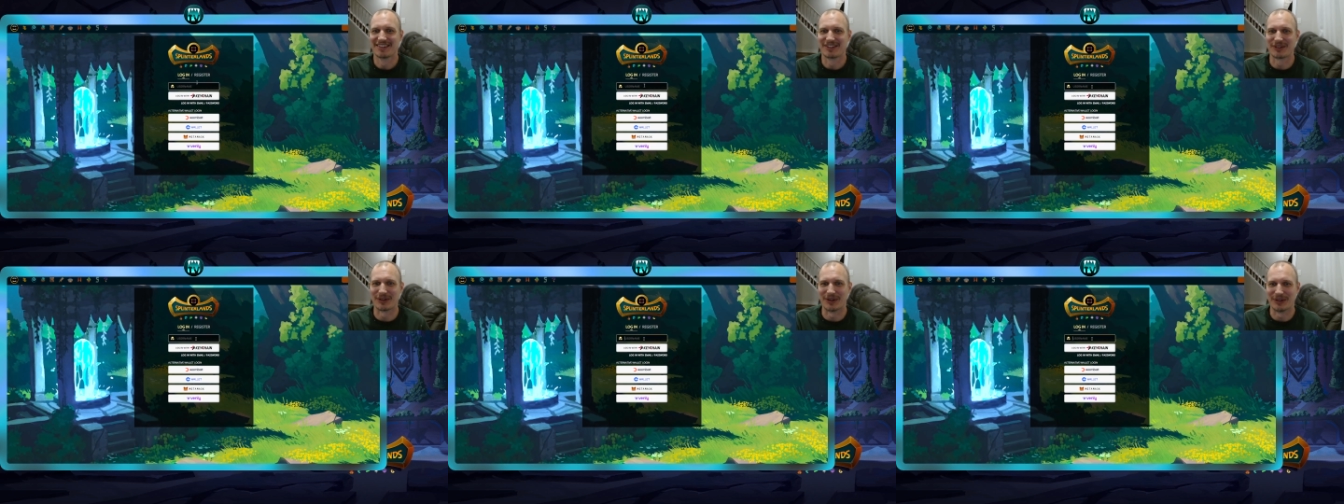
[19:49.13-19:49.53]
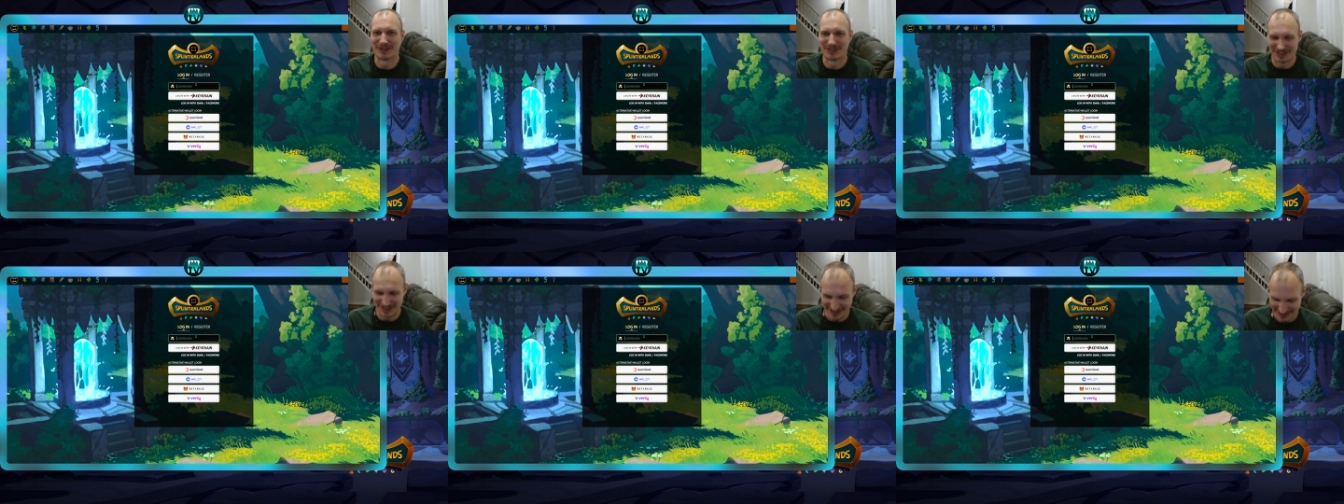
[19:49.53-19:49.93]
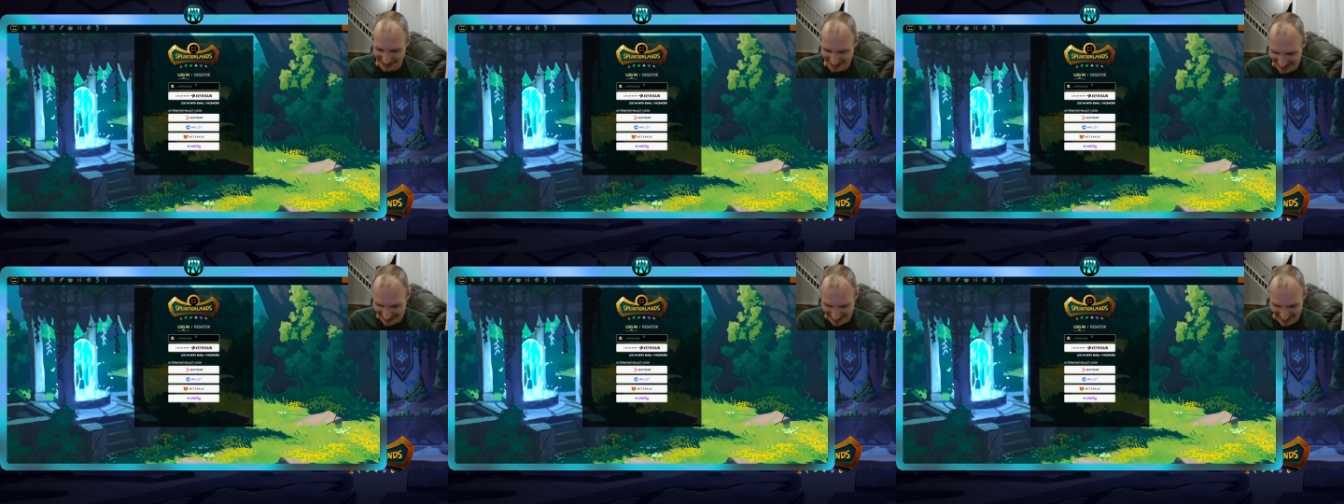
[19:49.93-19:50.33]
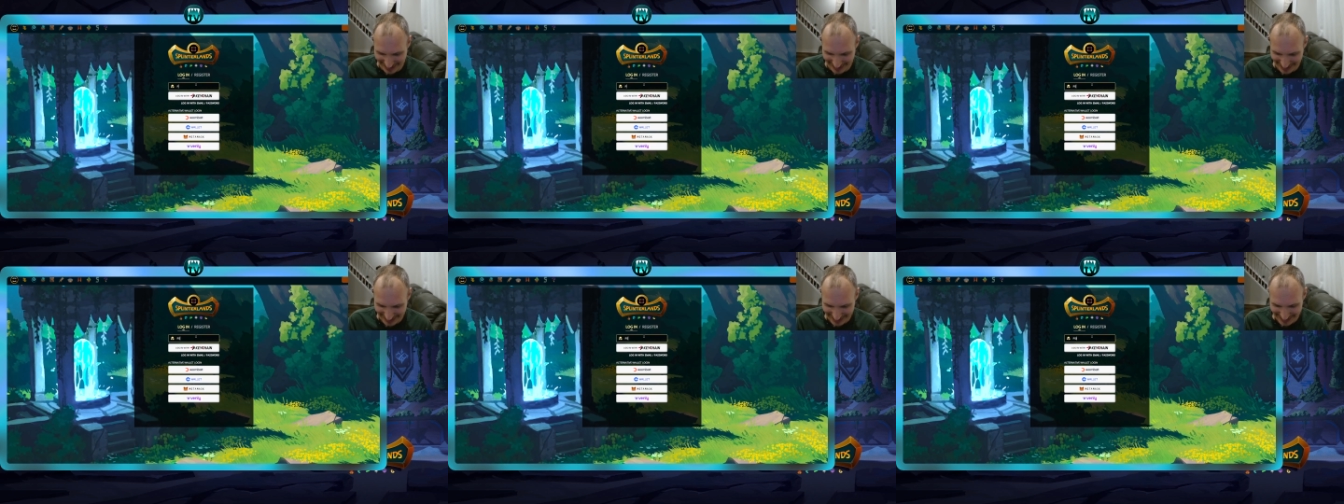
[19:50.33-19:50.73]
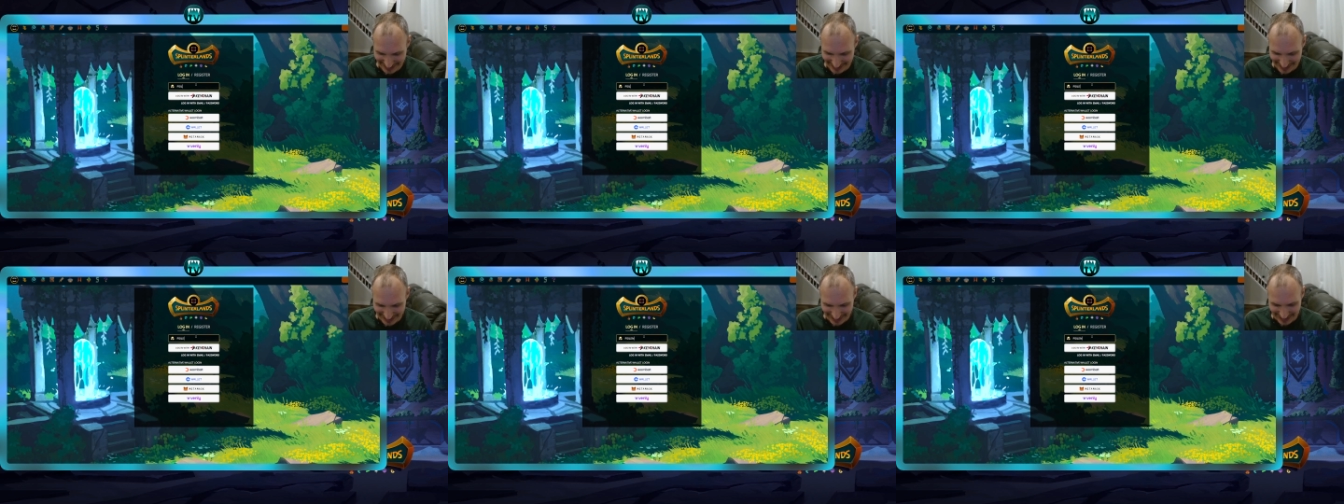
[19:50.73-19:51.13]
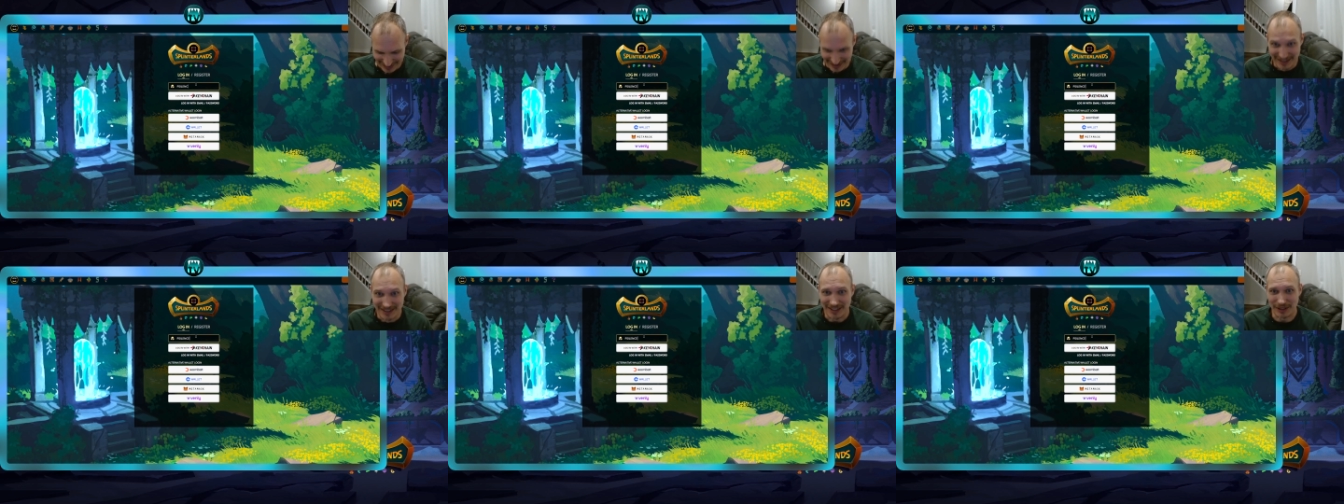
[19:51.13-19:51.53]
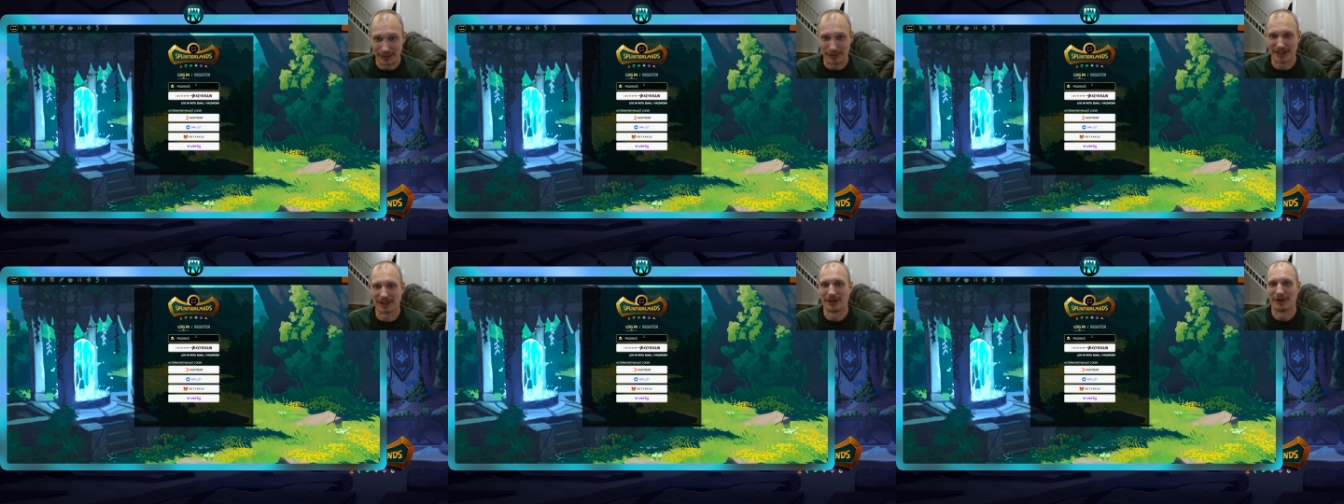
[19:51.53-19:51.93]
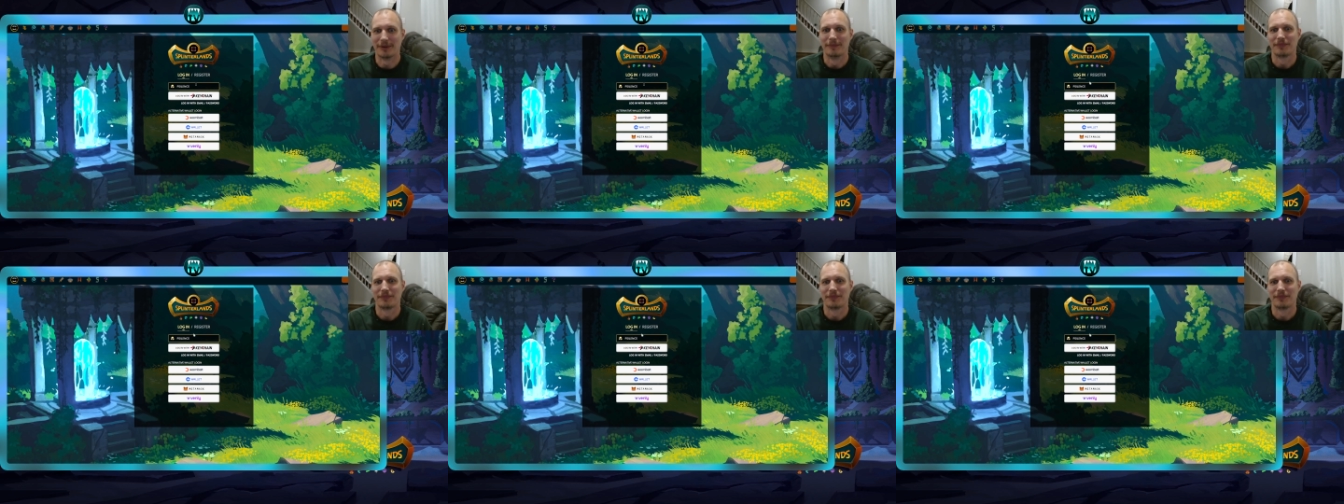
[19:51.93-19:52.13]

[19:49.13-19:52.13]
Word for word: Gross. All right. Here we go.